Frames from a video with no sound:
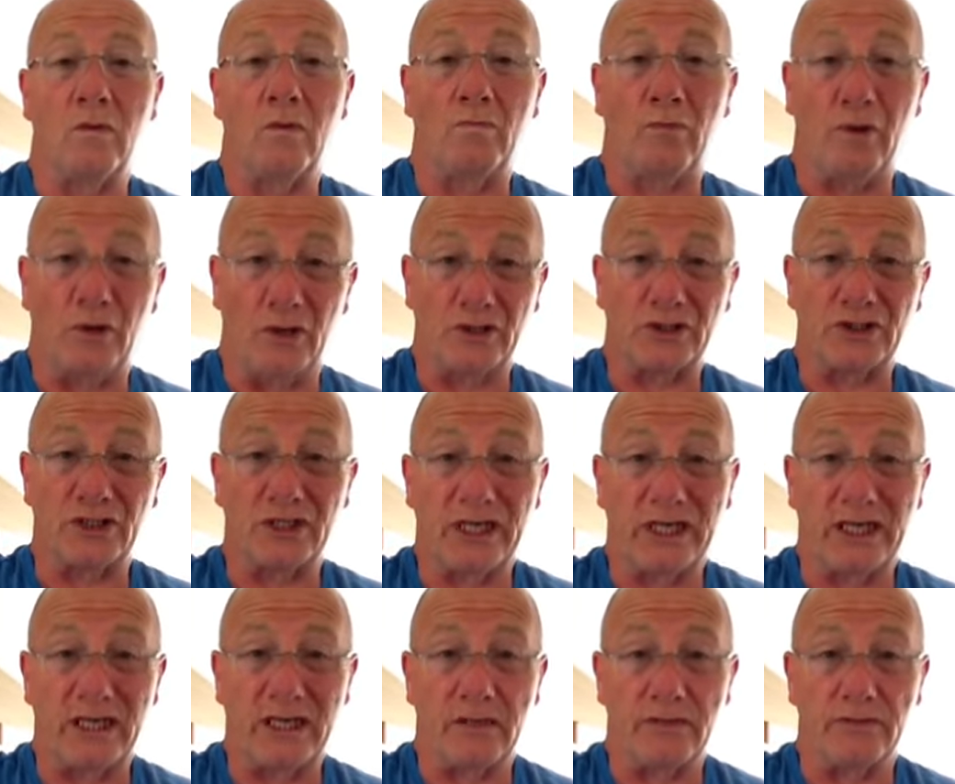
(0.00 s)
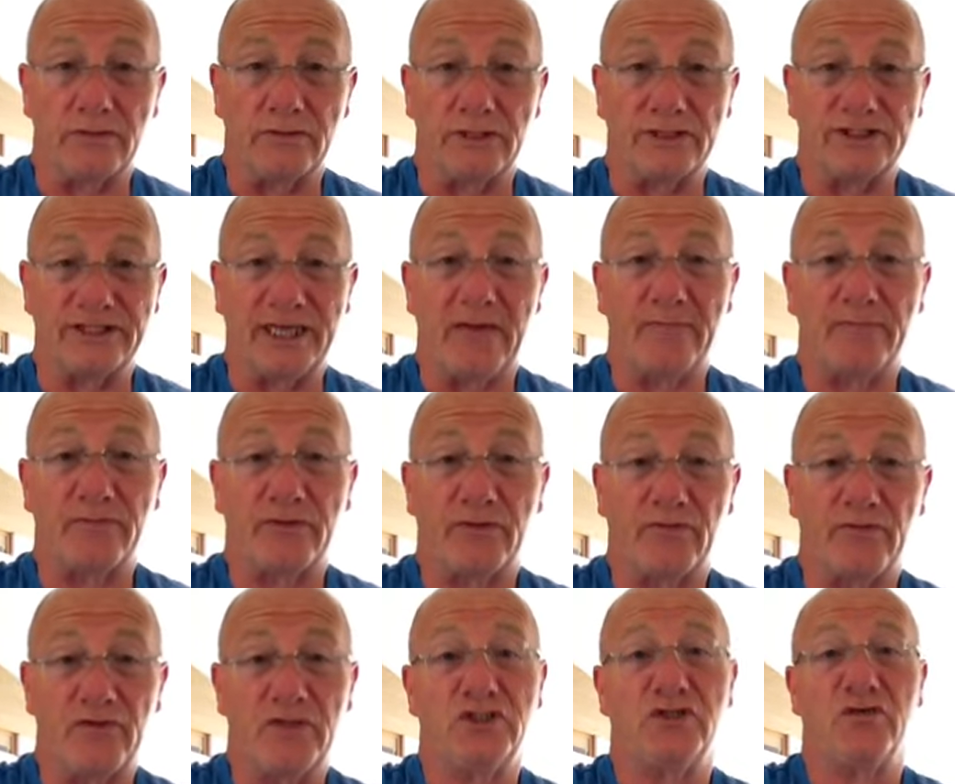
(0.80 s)
personally, the depth
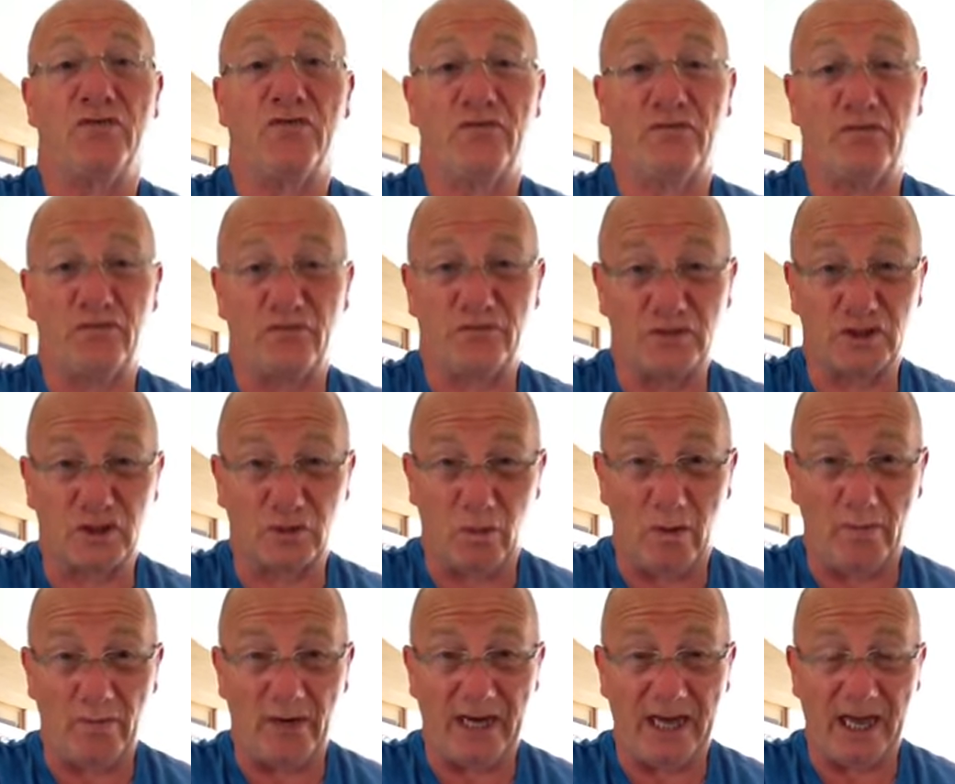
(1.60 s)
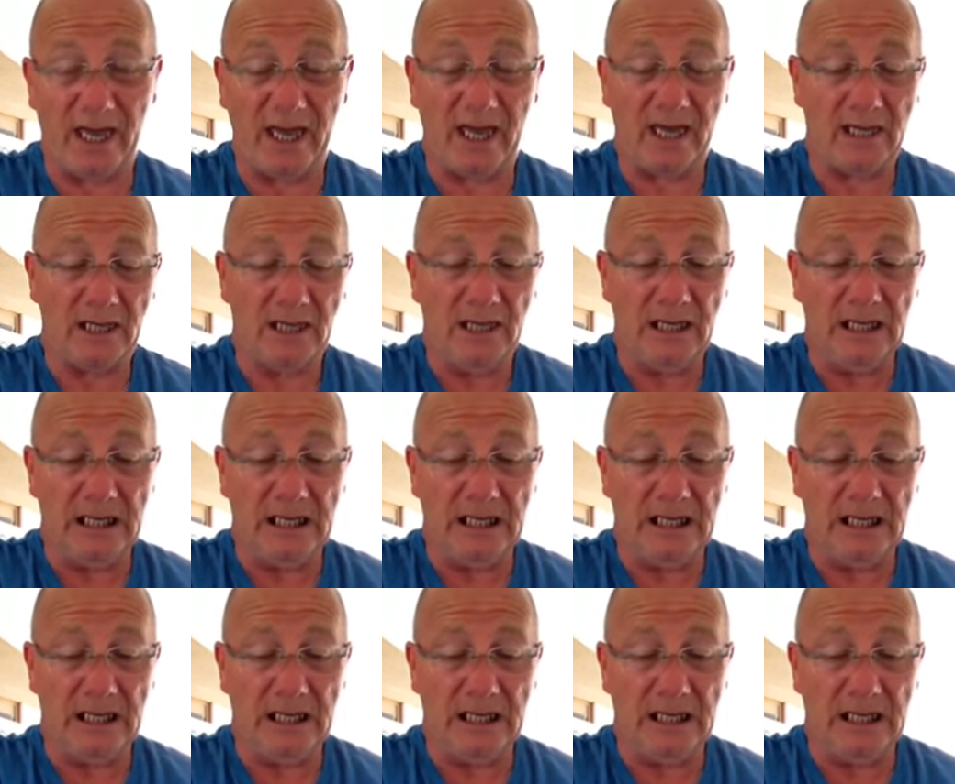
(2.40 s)
the fish are swimming at.